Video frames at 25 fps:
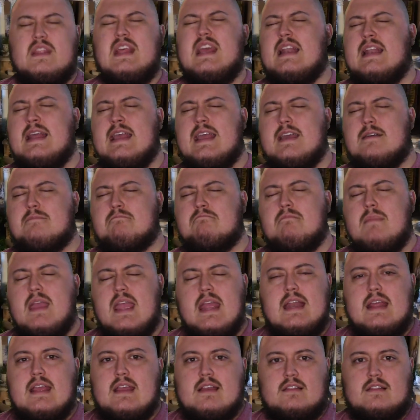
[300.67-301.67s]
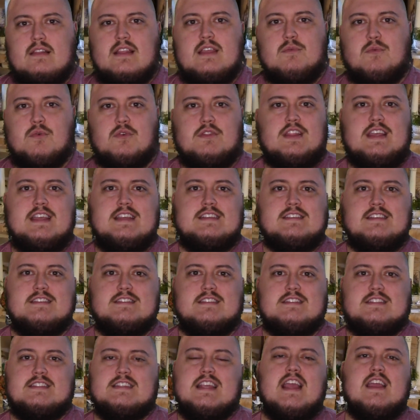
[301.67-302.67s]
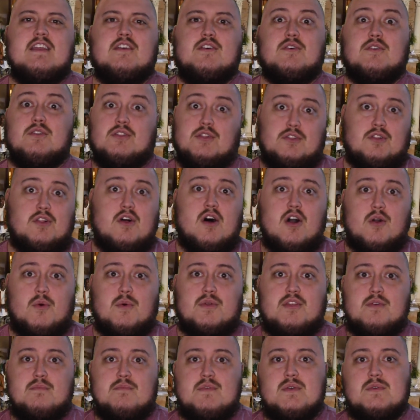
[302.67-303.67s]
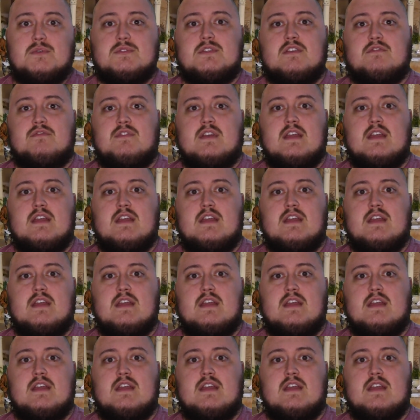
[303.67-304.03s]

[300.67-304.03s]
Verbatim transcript: Then he immediately releases a single along with a music